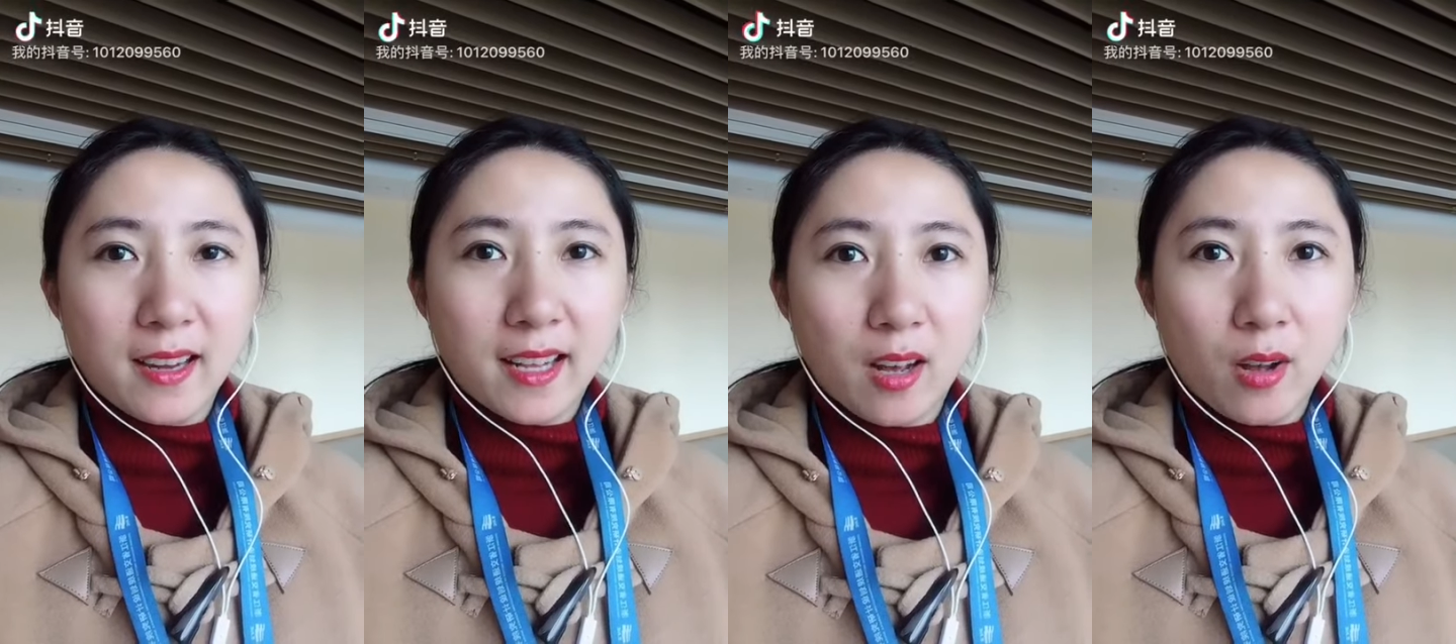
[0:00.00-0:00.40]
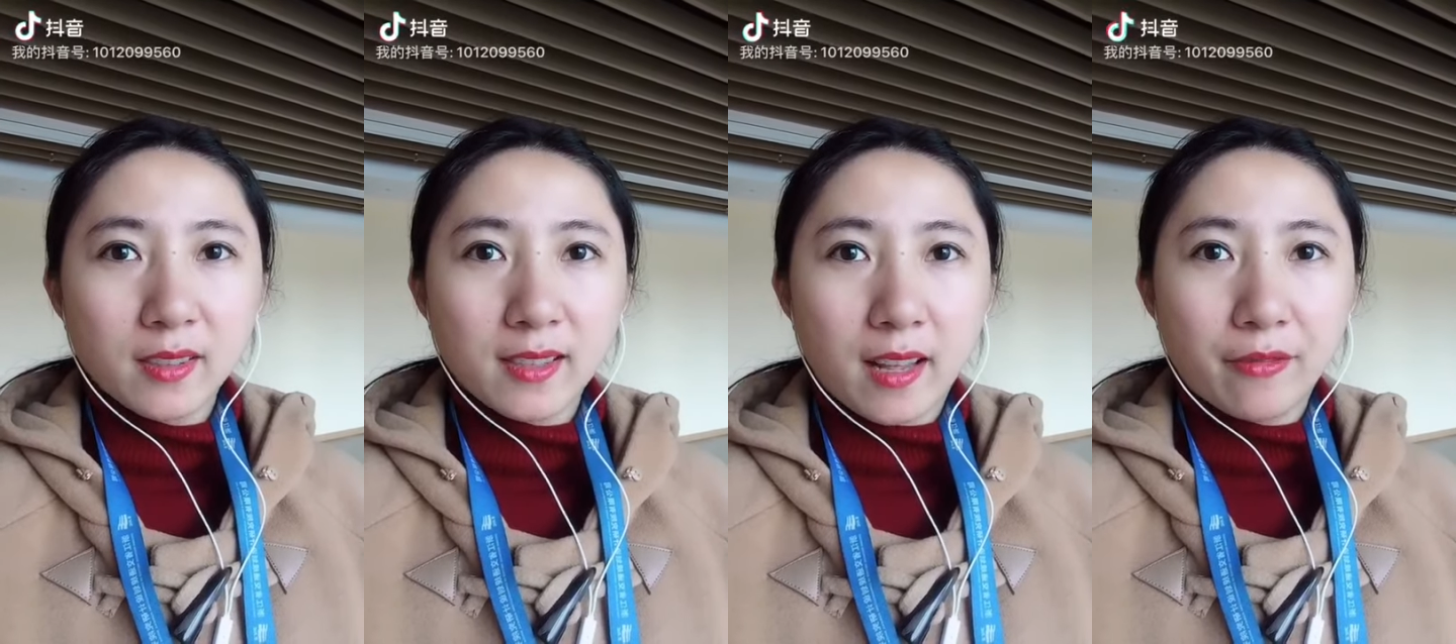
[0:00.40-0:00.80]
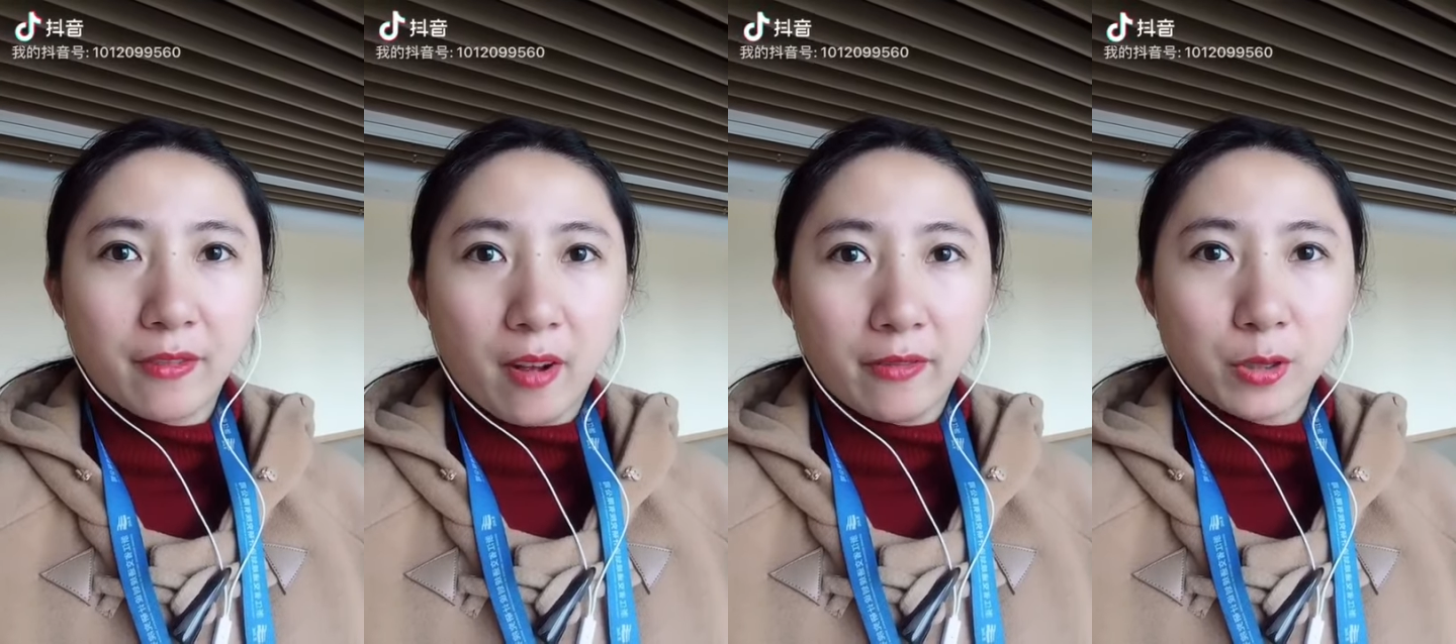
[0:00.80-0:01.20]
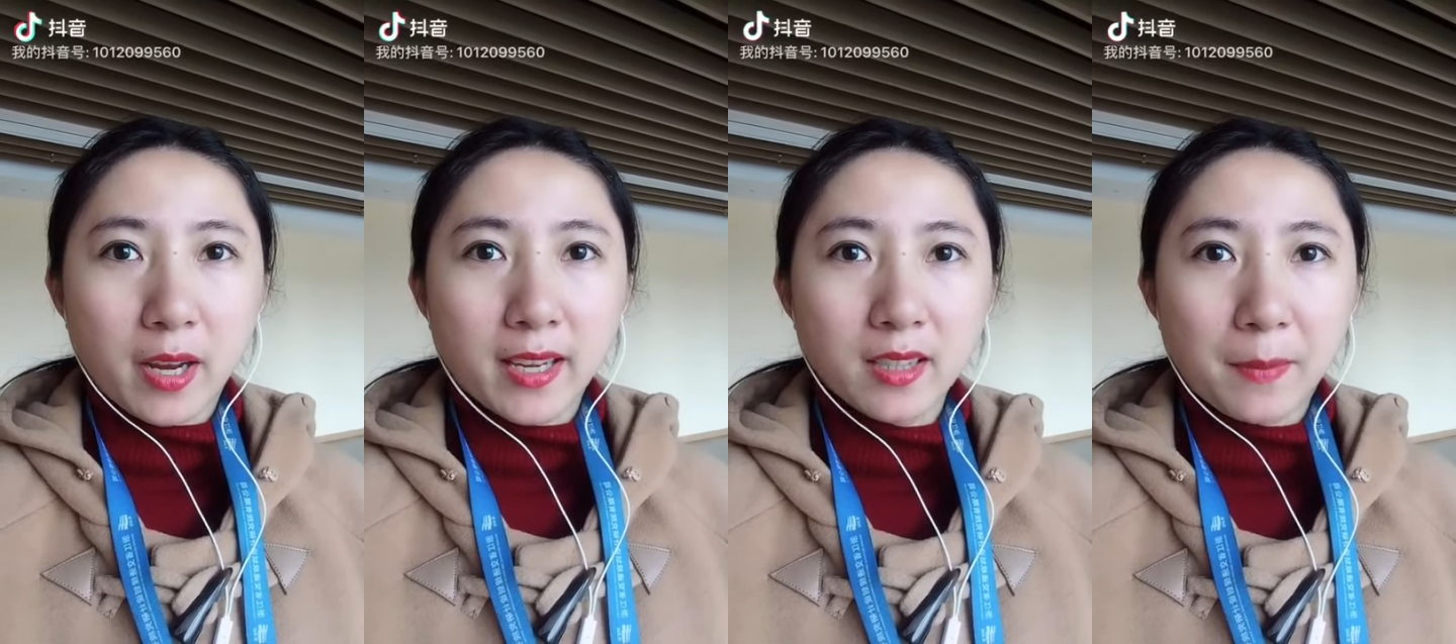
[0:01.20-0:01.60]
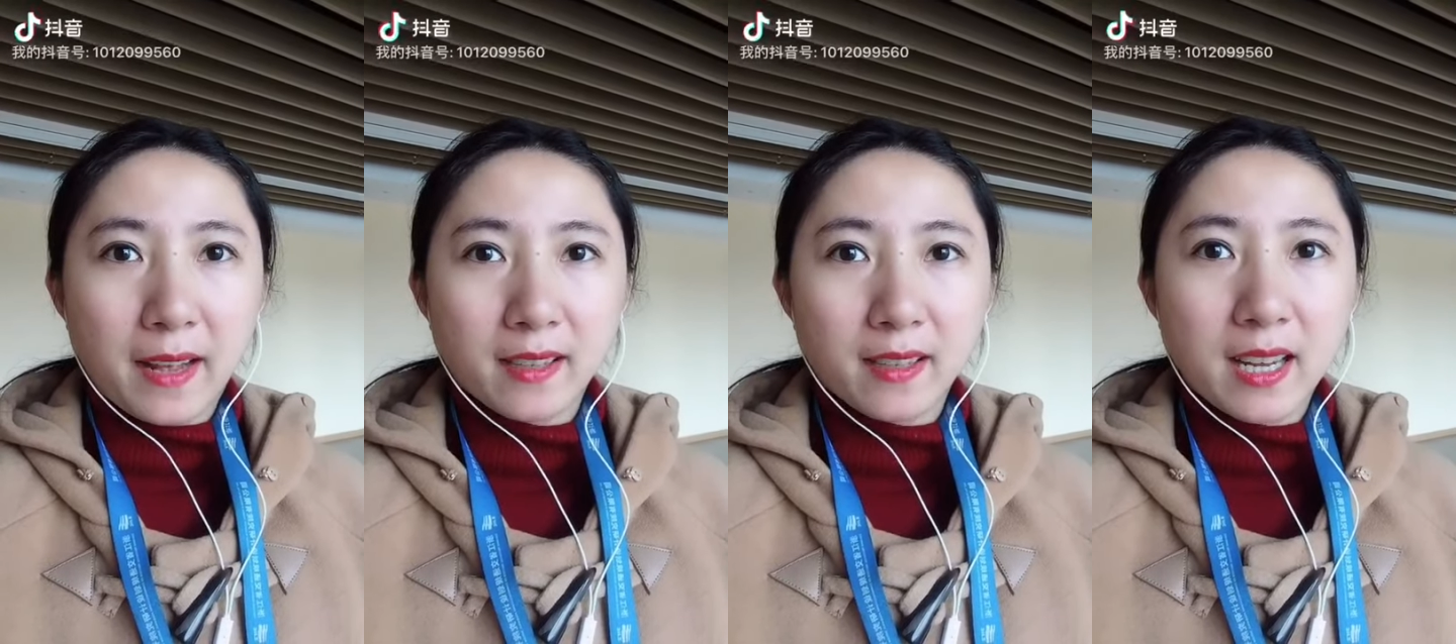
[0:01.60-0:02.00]
They are all staff of Chinese
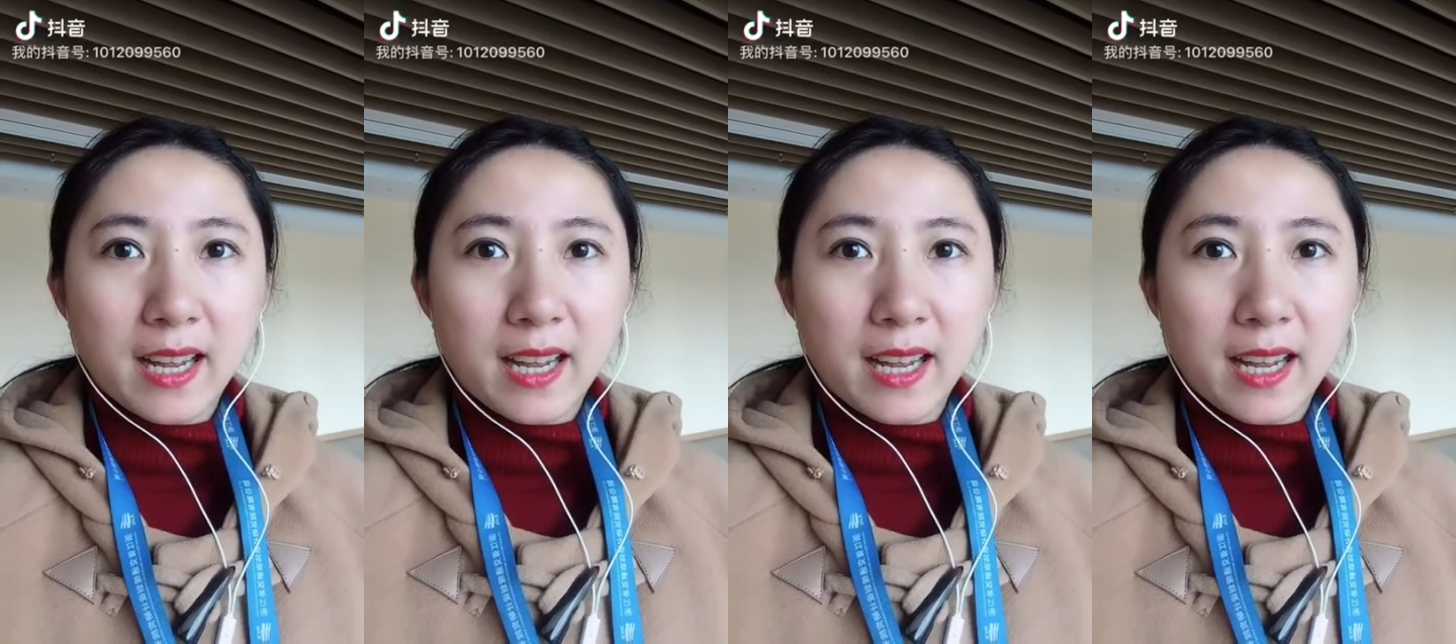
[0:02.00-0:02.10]
bank.